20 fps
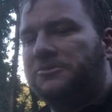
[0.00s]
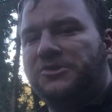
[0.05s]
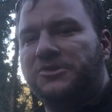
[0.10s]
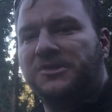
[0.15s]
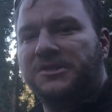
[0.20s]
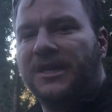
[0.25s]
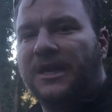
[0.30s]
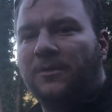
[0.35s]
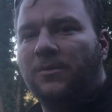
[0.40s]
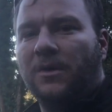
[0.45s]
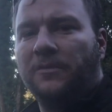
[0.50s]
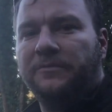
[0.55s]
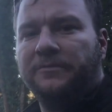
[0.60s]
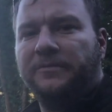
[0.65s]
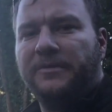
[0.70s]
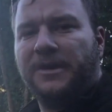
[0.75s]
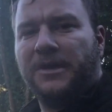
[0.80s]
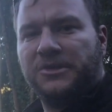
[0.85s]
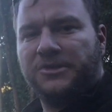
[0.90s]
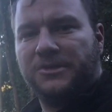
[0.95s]
was just to get 1
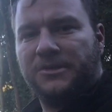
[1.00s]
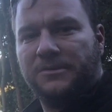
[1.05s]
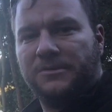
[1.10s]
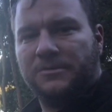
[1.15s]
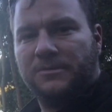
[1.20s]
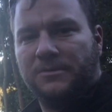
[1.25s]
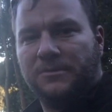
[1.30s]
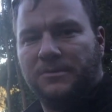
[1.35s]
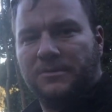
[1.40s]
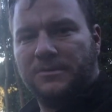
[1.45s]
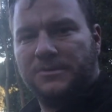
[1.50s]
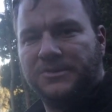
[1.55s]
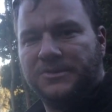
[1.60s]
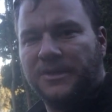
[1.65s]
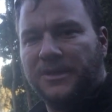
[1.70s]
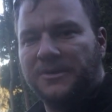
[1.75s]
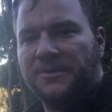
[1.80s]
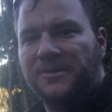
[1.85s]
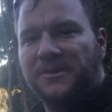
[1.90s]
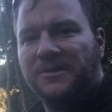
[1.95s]
fish,
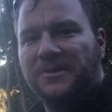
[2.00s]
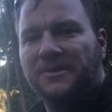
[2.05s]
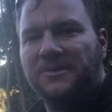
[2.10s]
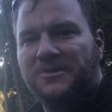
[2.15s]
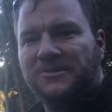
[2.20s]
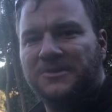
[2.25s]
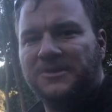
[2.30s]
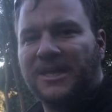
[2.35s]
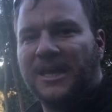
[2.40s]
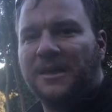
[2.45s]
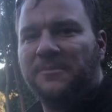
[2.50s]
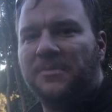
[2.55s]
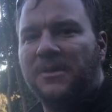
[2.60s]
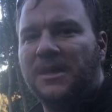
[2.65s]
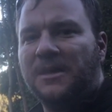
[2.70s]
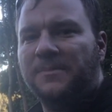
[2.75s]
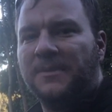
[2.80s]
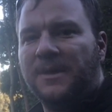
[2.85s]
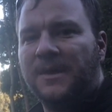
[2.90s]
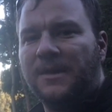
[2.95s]
so to get a
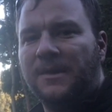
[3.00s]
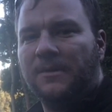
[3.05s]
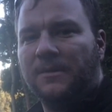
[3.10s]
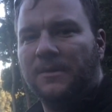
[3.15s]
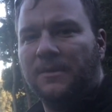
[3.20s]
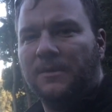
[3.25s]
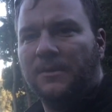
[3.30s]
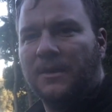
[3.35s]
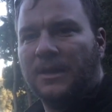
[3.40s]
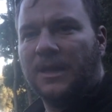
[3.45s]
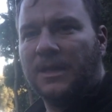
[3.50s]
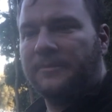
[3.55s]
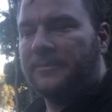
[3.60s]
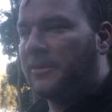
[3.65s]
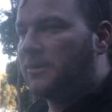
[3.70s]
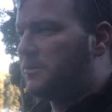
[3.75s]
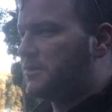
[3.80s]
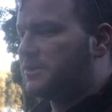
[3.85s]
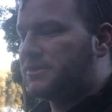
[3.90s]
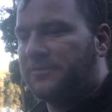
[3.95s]
PB and a
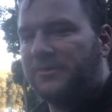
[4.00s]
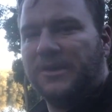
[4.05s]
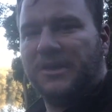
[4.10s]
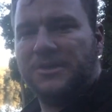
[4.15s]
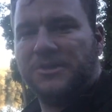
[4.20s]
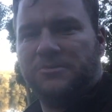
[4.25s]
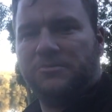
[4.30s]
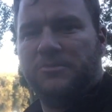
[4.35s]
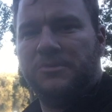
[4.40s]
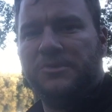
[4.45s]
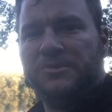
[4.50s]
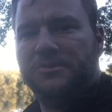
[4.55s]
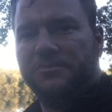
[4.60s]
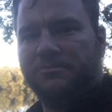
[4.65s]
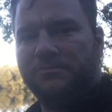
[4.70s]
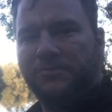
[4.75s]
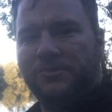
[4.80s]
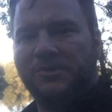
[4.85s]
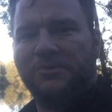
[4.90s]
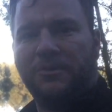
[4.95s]
bonus fish was
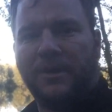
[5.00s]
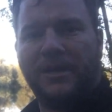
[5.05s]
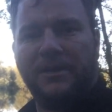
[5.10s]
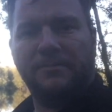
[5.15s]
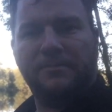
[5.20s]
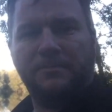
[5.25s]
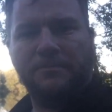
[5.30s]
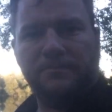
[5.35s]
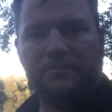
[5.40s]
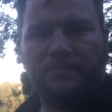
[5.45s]
great.